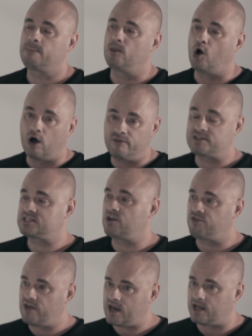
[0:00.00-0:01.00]
on the
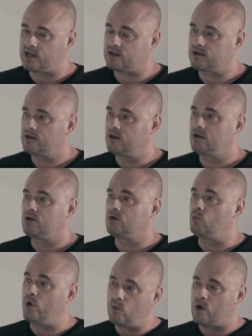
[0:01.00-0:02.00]
synthetic,
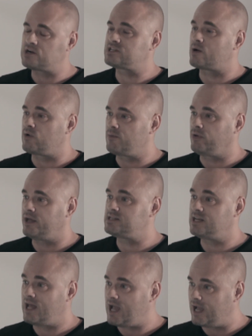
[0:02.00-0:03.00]
we watched that replay
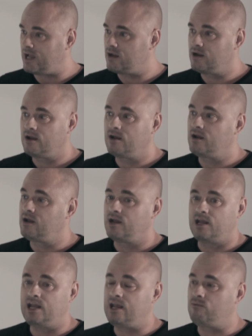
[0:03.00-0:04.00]
today.
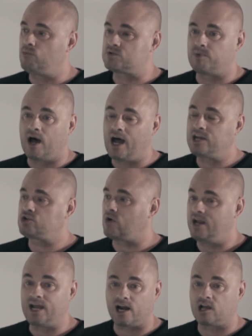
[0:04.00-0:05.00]
He was behind,
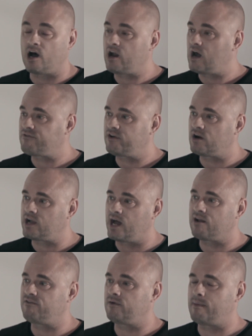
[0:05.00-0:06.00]
he got cut off there kind
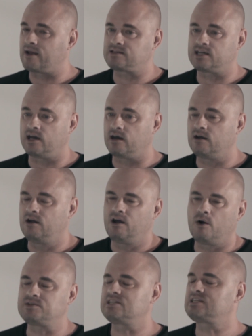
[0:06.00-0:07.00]
of about, I
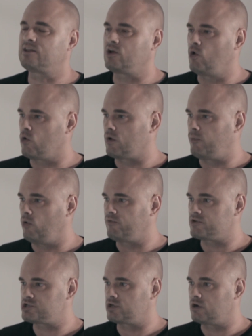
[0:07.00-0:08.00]
was inside the quarter pole for
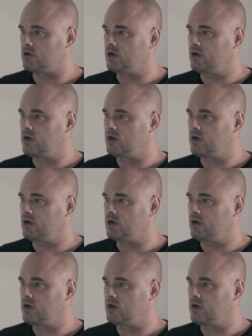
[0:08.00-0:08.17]
sure.